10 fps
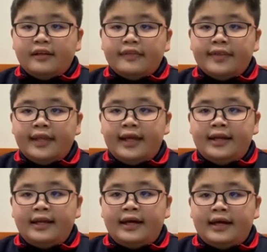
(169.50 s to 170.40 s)

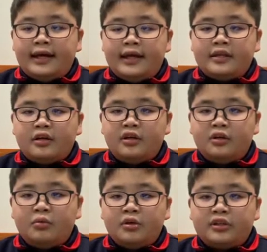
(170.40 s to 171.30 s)
Then I add
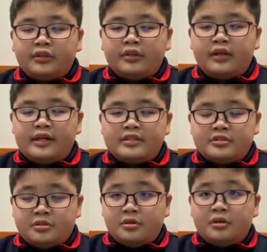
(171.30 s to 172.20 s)
cold water and
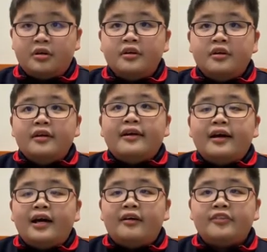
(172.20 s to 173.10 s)
stir.
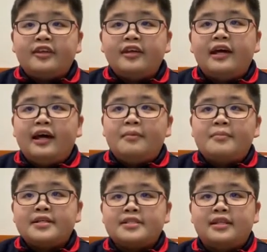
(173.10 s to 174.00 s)
After I
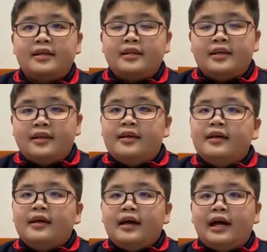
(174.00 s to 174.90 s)
mix it,
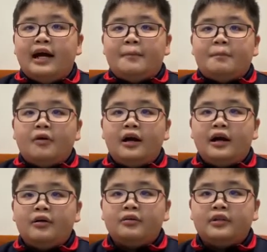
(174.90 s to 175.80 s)
I
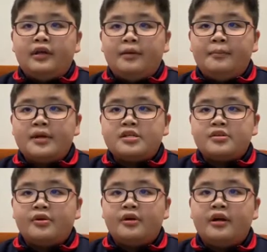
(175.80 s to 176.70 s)
pour the
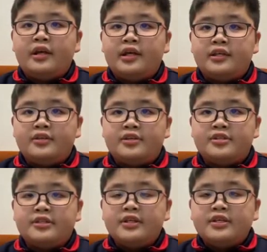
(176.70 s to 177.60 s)
mixture in
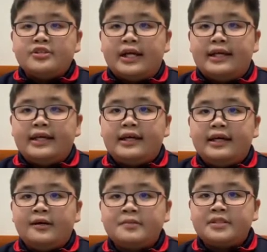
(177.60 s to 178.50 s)
jelly
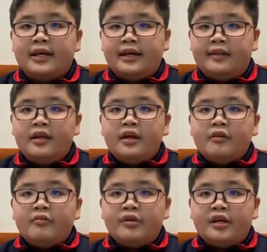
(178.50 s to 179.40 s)
cups and
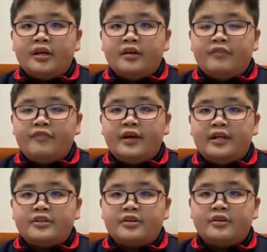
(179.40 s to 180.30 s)

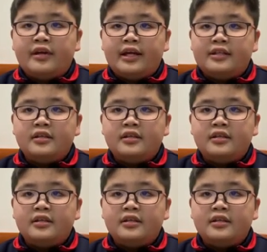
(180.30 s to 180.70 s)
refrigerate